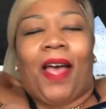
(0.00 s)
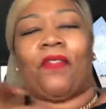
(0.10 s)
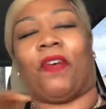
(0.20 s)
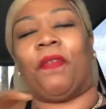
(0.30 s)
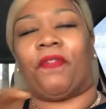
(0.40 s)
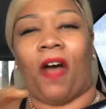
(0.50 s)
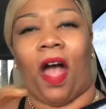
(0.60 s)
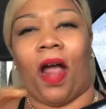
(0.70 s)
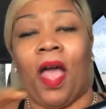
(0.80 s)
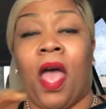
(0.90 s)
from
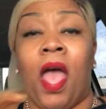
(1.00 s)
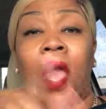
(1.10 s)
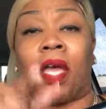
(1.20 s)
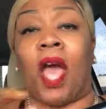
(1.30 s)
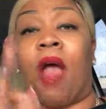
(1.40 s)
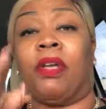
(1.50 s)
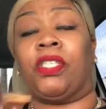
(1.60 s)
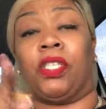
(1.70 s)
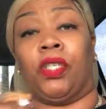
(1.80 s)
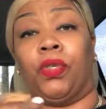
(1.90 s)
afar,
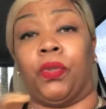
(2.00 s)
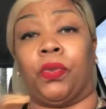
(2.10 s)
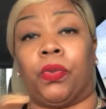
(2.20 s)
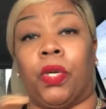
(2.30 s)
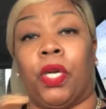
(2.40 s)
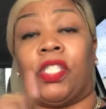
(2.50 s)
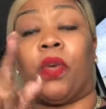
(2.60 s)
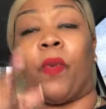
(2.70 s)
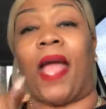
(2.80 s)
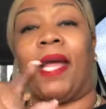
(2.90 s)
encouraging you
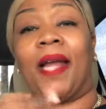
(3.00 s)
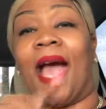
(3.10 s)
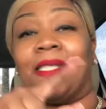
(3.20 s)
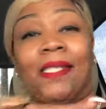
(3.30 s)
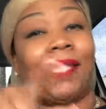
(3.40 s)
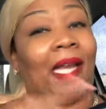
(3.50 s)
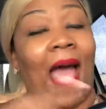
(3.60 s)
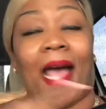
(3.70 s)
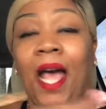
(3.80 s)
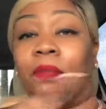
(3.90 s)
to recognize this did
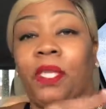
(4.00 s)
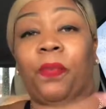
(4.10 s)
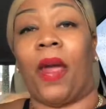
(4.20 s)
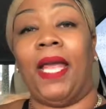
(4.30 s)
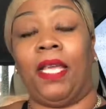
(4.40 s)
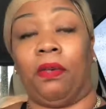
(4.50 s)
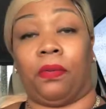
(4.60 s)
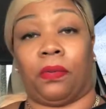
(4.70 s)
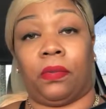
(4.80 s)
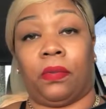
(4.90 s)
not come to break
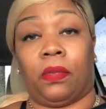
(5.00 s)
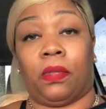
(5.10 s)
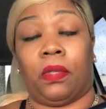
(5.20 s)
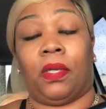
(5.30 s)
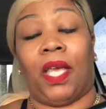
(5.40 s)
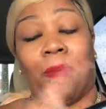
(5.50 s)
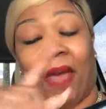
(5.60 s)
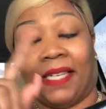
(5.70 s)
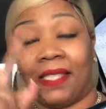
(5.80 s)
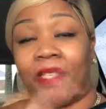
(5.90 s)
you. It
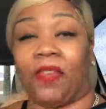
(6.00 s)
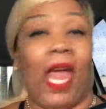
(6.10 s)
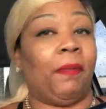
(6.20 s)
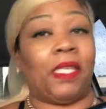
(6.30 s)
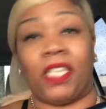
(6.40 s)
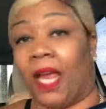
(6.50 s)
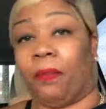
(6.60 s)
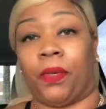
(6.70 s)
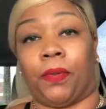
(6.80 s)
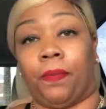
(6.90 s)
may just have came to
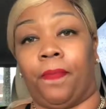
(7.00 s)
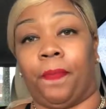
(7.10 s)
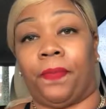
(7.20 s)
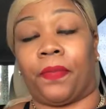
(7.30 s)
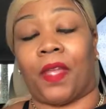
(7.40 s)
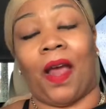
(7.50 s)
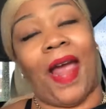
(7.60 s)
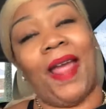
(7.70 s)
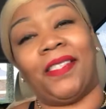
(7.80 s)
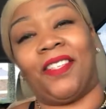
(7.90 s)
shape you. All
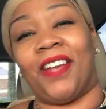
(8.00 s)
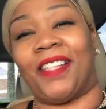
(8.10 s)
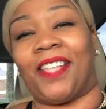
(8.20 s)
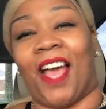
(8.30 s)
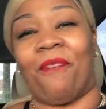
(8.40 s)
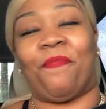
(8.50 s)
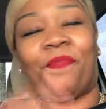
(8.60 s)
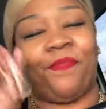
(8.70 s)
right, till next time.